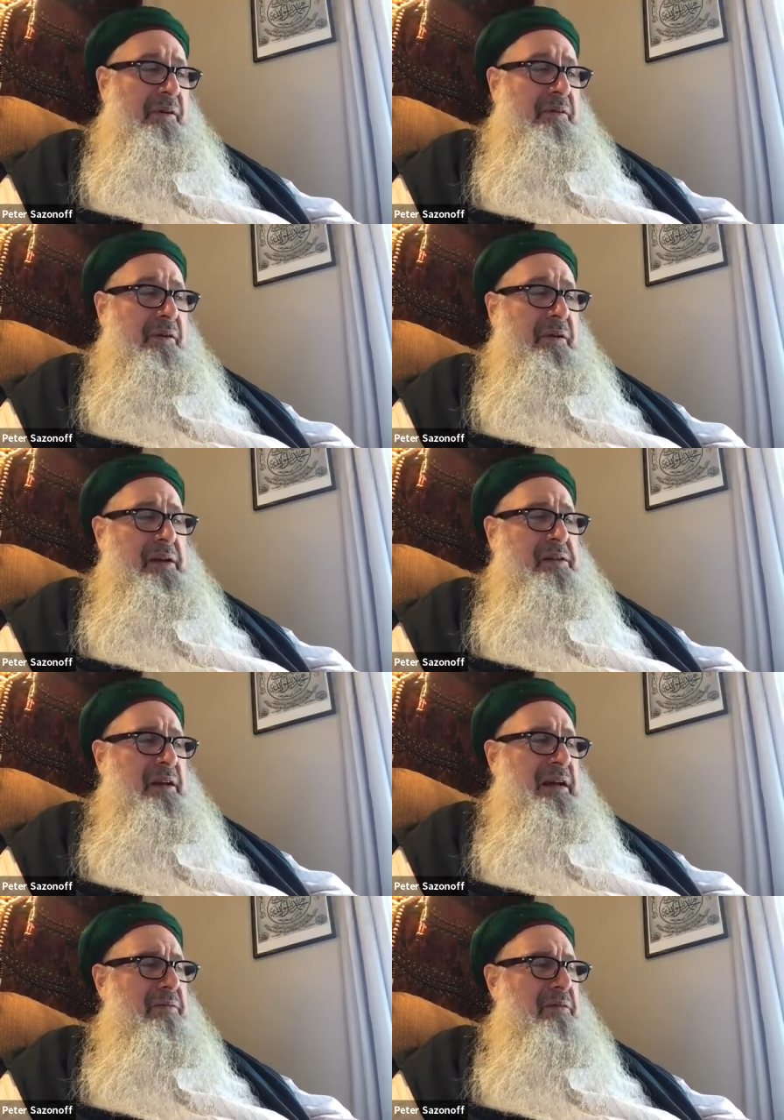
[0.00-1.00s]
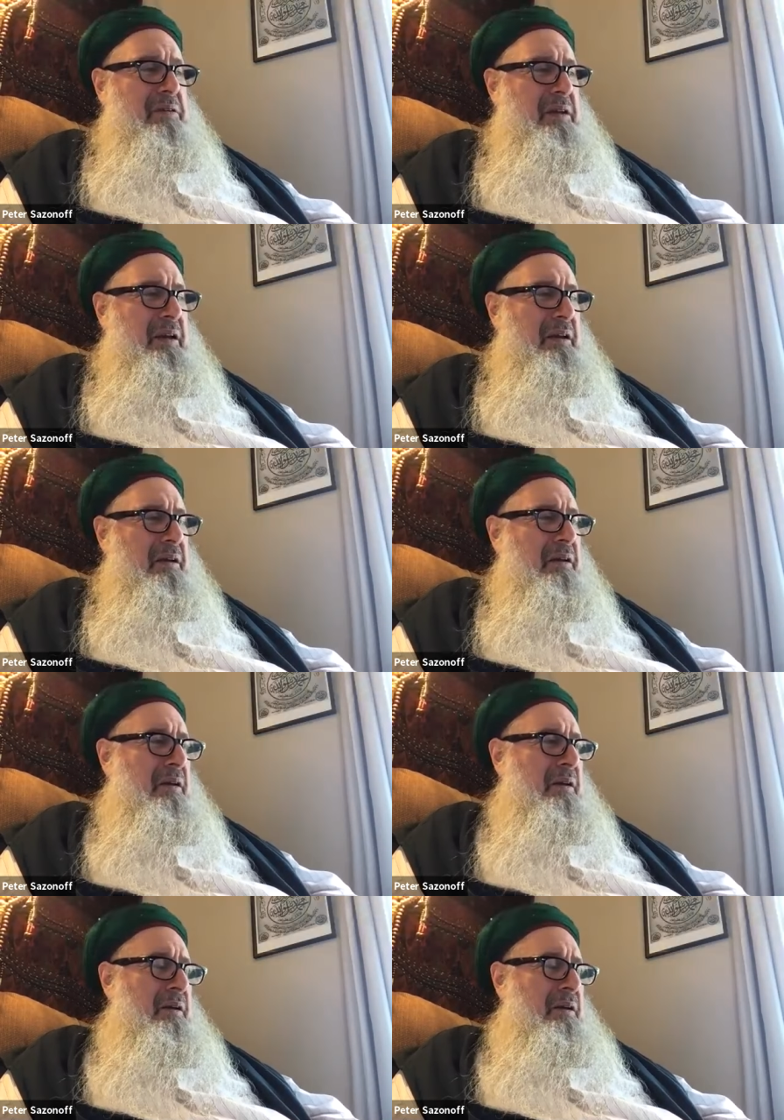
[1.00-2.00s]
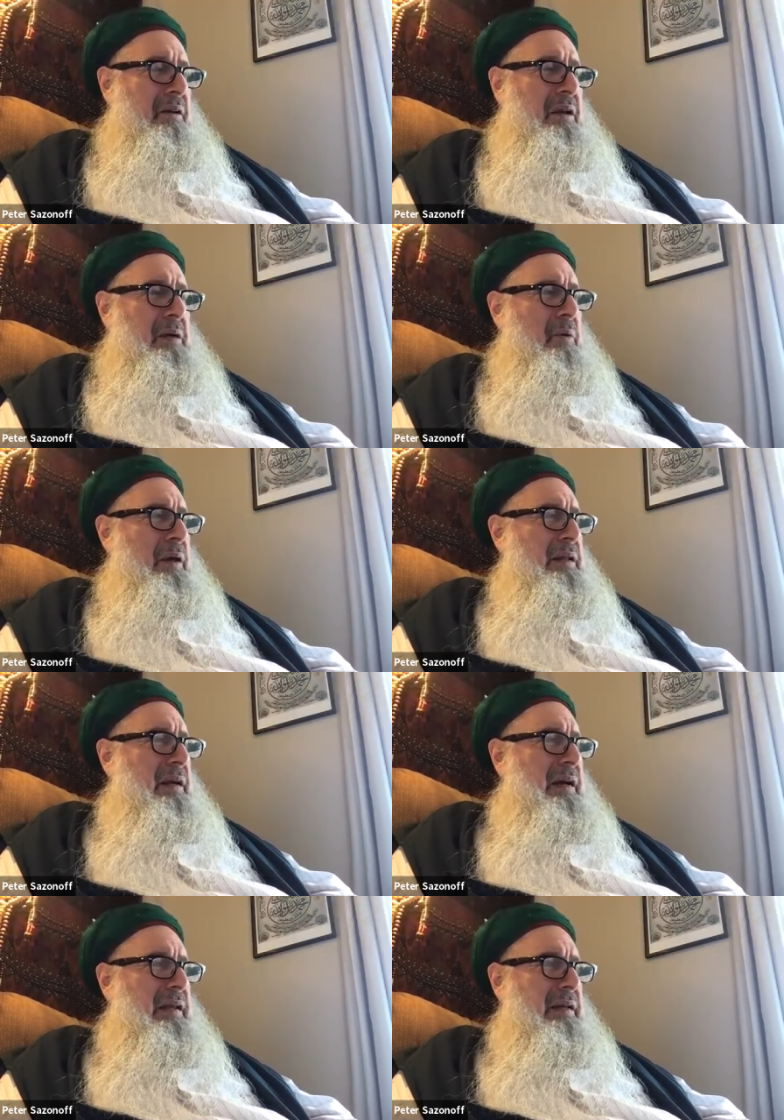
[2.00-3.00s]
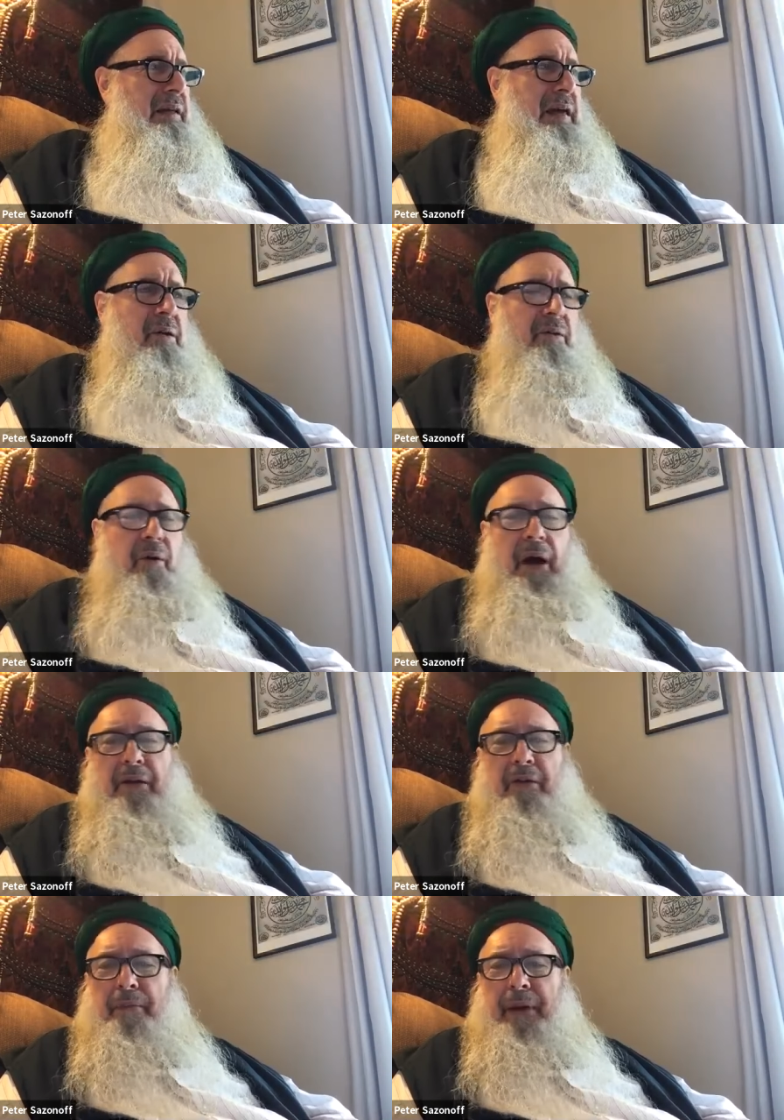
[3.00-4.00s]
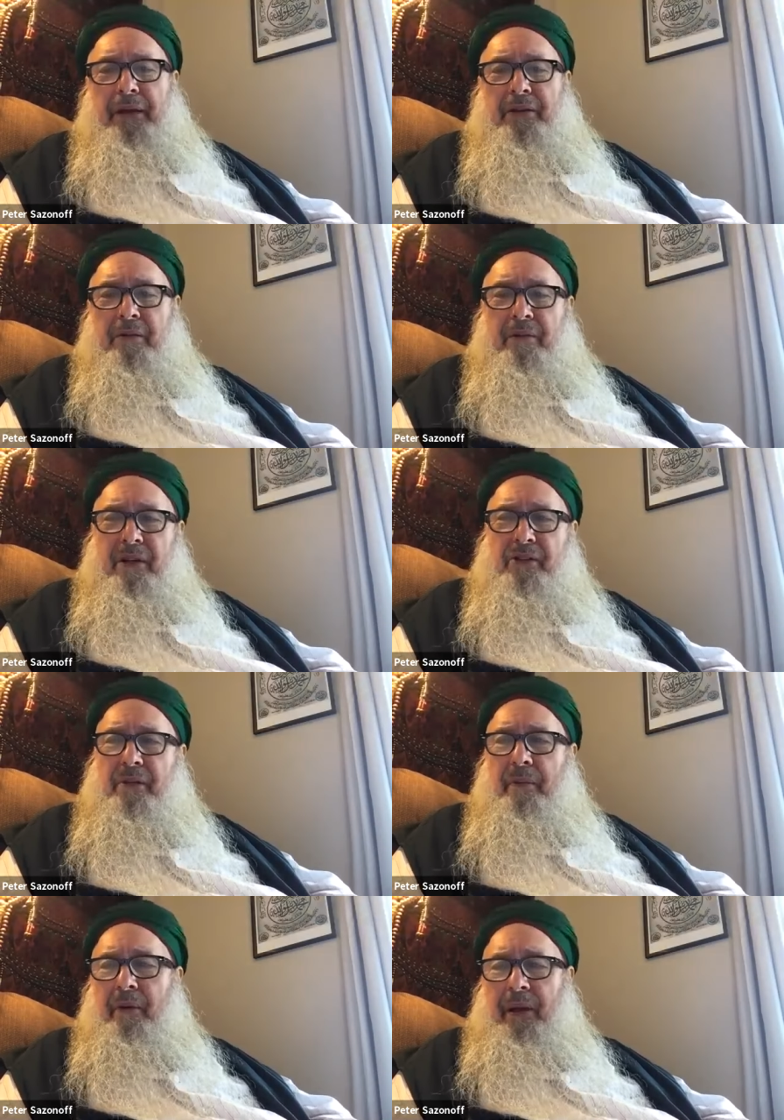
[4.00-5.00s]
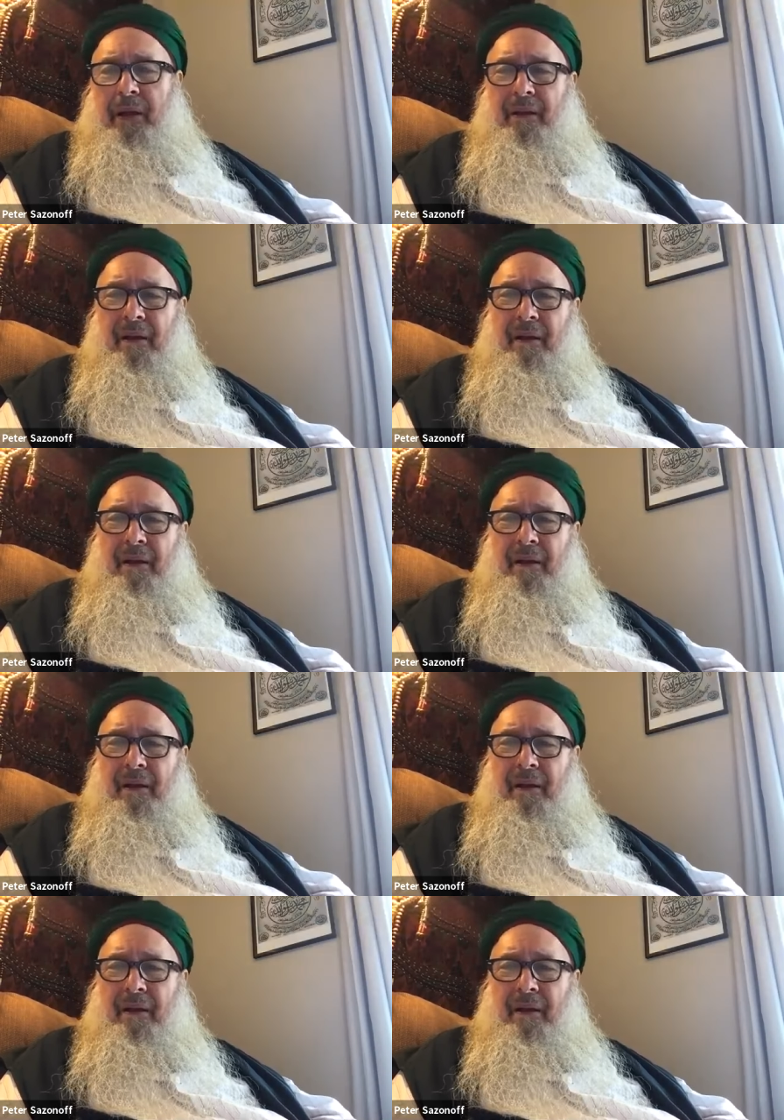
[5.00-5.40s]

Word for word: The crazy guy was saying, Ya Mulana Khalid, I don't know how you're patient with such a murid.